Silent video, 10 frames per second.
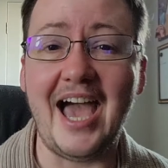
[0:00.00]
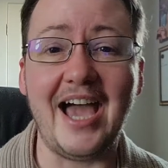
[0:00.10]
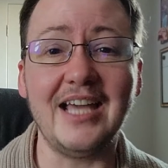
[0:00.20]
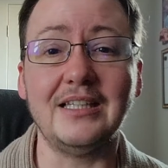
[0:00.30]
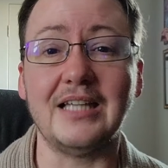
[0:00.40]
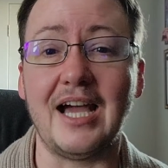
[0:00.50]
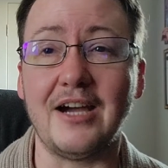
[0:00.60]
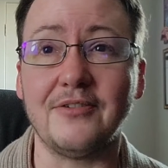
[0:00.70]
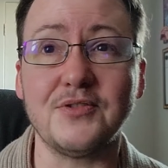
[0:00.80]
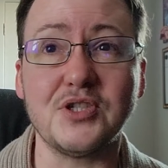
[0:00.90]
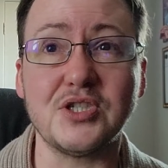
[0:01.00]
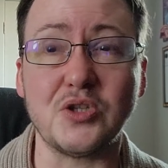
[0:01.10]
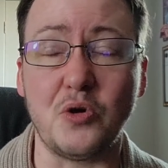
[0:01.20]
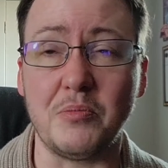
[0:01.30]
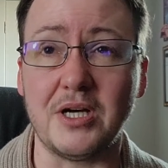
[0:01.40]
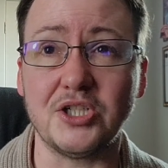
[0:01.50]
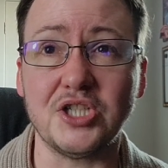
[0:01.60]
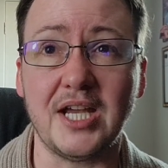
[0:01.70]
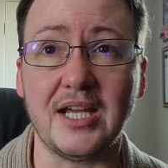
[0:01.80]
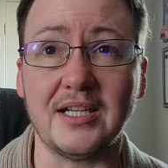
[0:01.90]
I laughed so
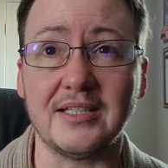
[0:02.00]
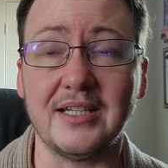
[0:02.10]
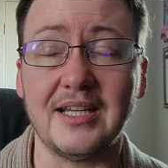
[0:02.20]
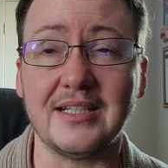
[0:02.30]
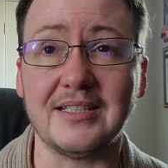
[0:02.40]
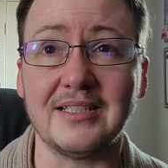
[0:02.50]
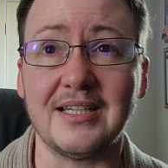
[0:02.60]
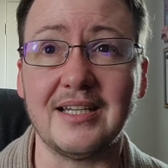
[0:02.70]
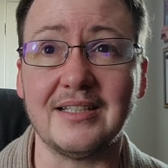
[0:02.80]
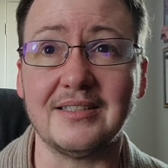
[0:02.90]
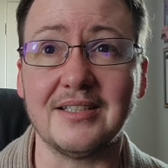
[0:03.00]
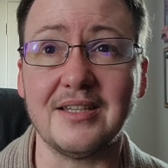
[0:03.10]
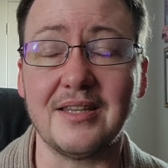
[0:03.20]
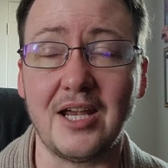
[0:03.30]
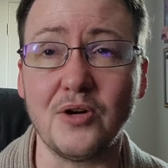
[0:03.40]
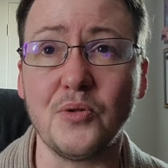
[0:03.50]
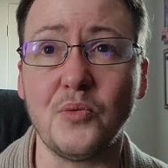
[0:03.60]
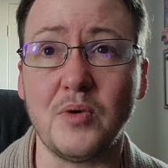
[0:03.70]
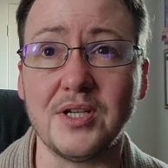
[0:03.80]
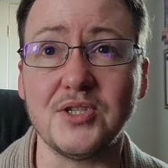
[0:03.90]
much, and and and they're the
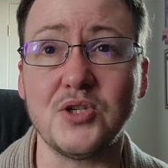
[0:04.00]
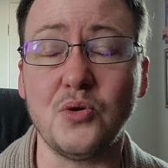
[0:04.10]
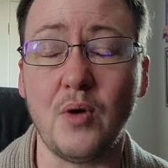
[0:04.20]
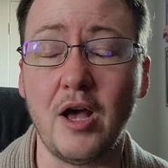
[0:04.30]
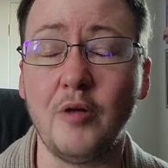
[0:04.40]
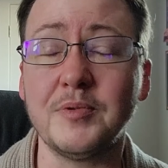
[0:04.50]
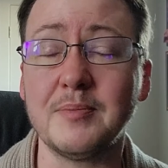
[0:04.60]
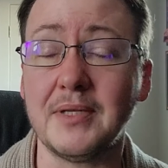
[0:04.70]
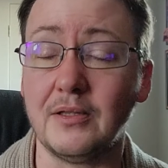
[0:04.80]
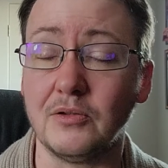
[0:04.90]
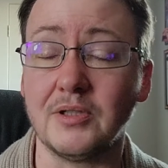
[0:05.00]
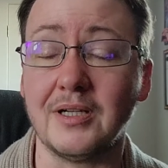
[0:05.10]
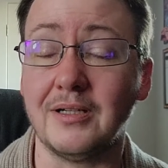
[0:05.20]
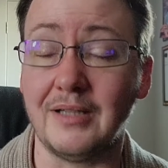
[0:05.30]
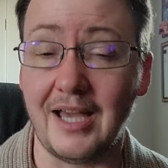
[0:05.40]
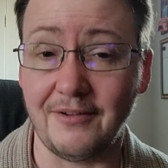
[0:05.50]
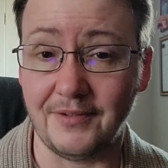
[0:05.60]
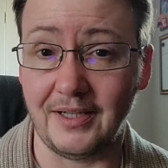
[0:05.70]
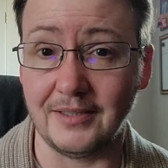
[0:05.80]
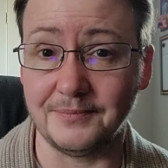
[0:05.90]
ones who helped me learn how to laugh
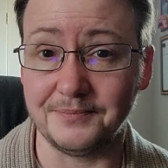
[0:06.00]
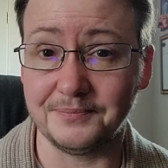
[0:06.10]
again,